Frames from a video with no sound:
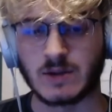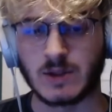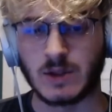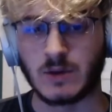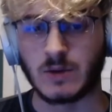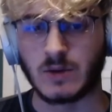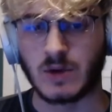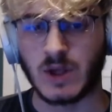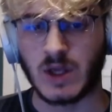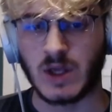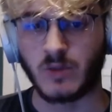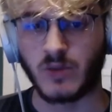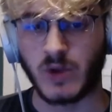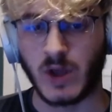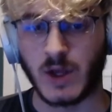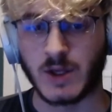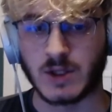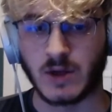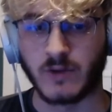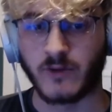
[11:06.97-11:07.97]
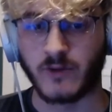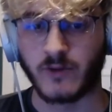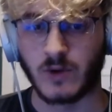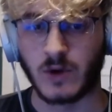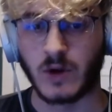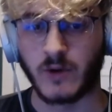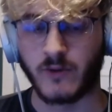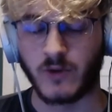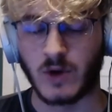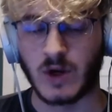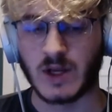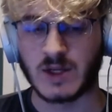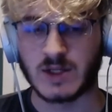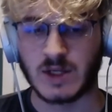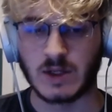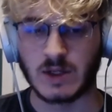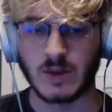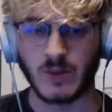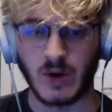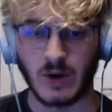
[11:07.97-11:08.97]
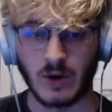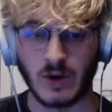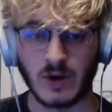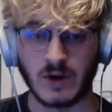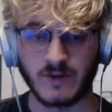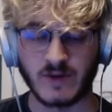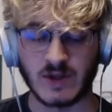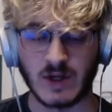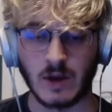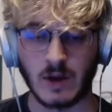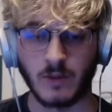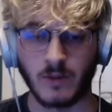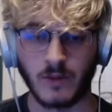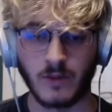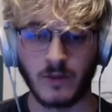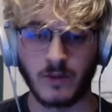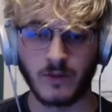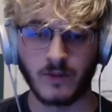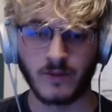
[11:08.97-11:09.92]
to keep players on for an extended period of time.